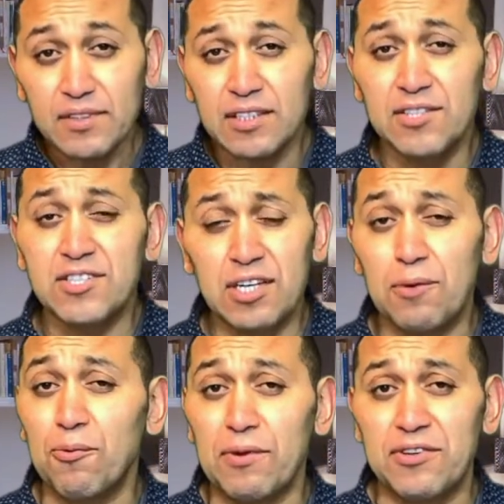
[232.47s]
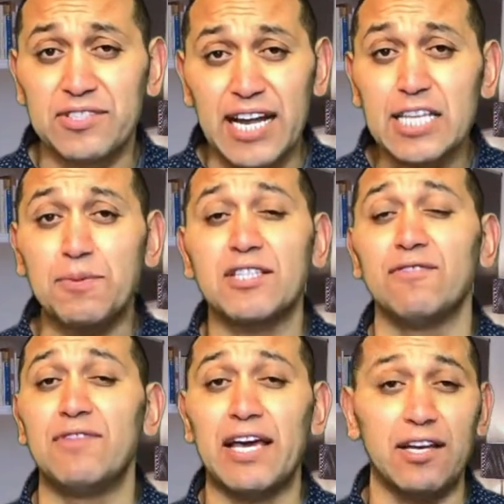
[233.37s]
There's an aspect
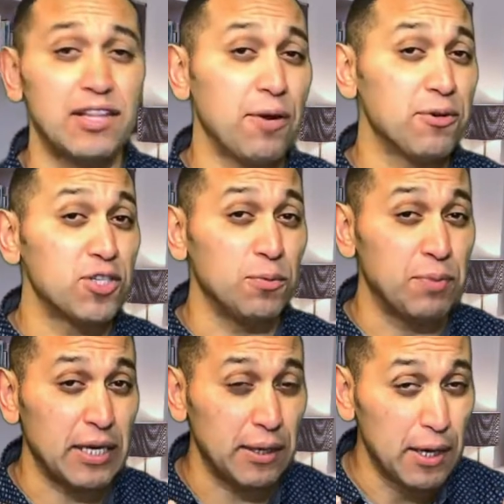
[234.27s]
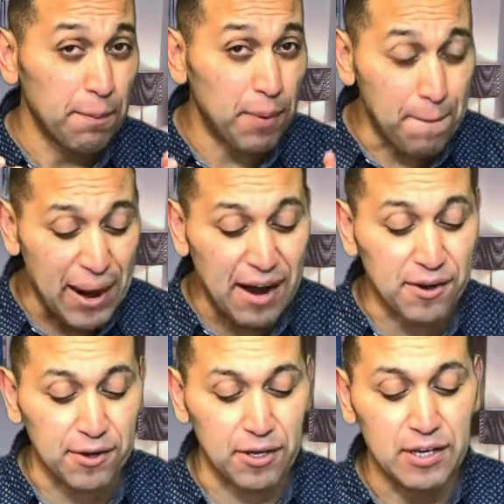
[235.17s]
of they were to be
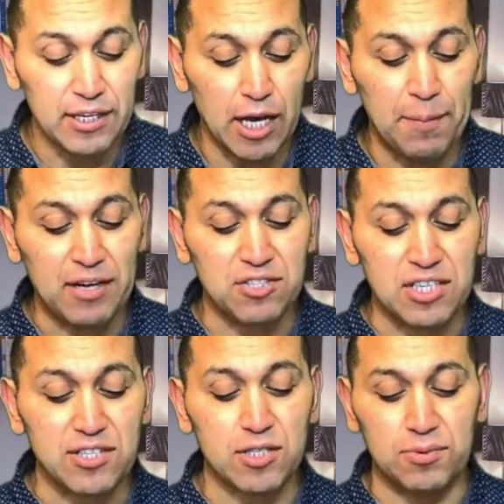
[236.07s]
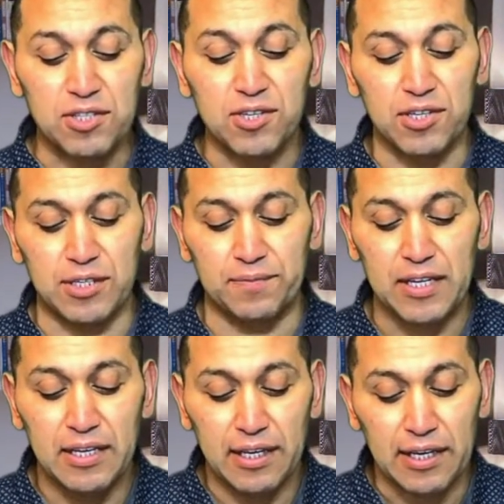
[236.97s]
prepared about Jesus' return.
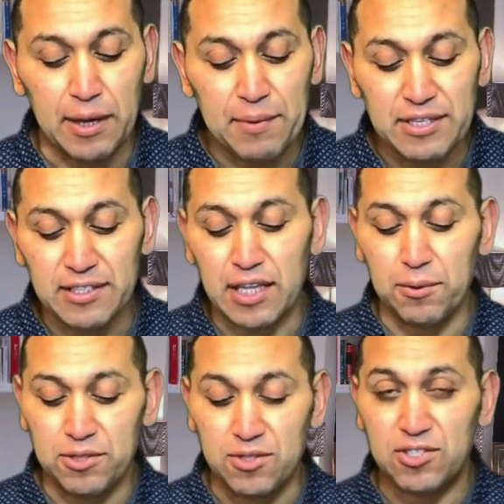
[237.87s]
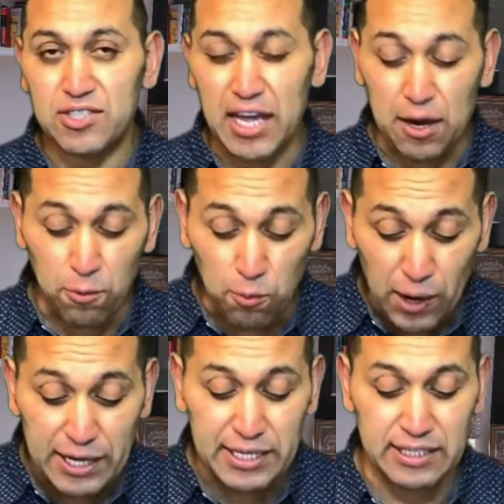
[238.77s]
It means that they were to stay
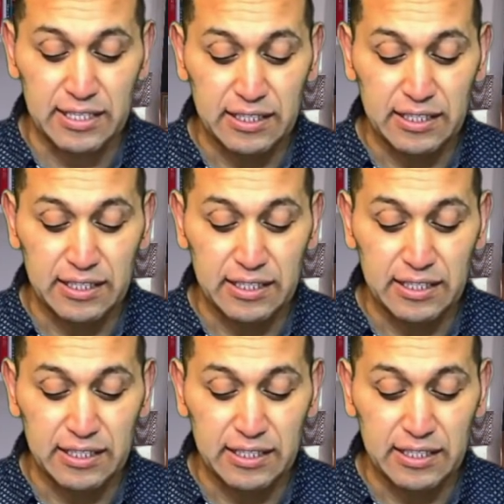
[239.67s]
ready.